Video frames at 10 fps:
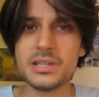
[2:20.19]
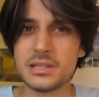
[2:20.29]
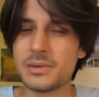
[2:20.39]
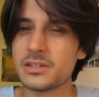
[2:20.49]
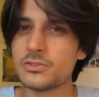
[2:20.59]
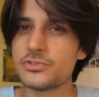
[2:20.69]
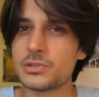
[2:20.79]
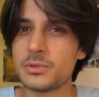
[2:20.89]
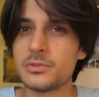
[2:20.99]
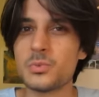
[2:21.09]
Really, Michael
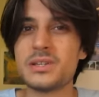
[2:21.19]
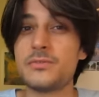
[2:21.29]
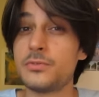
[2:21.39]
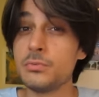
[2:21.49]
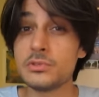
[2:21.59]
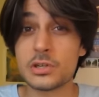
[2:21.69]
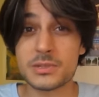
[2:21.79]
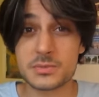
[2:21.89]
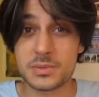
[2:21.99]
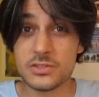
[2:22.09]
Chabon went full
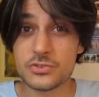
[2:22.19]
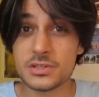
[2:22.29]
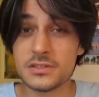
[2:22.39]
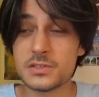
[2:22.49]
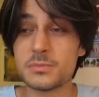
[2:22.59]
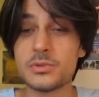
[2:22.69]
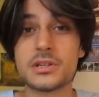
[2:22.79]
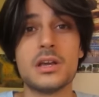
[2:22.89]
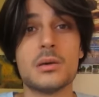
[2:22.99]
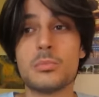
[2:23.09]
Thomas Pynchon in this
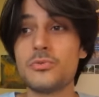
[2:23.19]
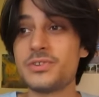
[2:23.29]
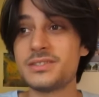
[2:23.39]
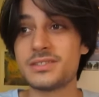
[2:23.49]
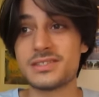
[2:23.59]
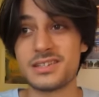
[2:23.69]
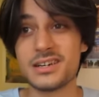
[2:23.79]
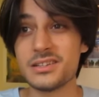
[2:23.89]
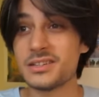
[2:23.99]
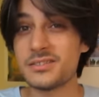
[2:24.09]
book, both in the
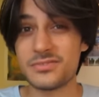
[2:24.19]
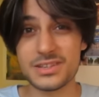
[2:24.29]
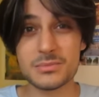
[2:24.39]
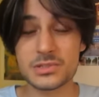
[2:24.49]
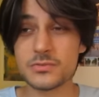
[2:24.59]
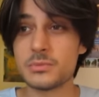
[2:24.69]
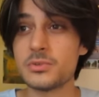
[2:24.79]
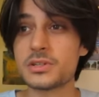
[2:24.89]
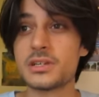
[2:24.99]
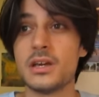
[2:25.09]
style and themes of the
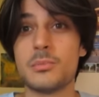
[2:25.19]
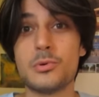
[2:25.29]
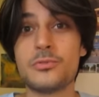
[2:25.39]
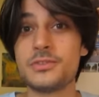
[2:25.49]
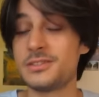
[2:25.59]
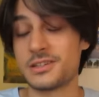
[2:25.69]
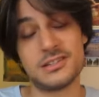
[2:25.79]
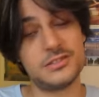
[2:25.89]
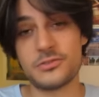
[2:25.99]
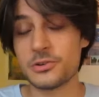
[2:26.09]
book, both in the
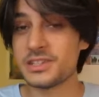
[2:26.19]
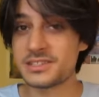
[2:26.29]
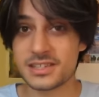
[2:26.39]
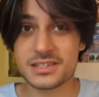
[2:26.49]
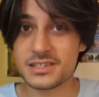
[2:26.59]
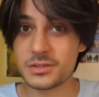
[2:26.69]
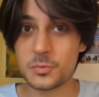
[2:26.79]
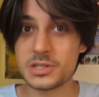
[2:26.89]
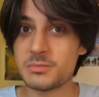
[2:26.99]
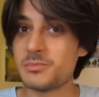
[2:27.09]
California setting,
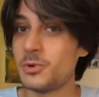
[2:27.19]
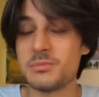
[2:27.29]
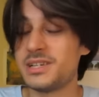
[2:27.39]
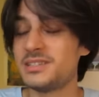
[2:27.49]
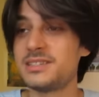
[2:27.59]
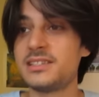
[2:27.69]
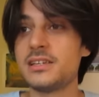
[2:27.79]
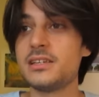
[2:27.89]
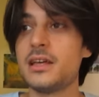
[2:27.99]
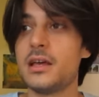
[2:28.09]
what one might
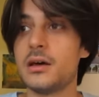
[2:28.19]
say,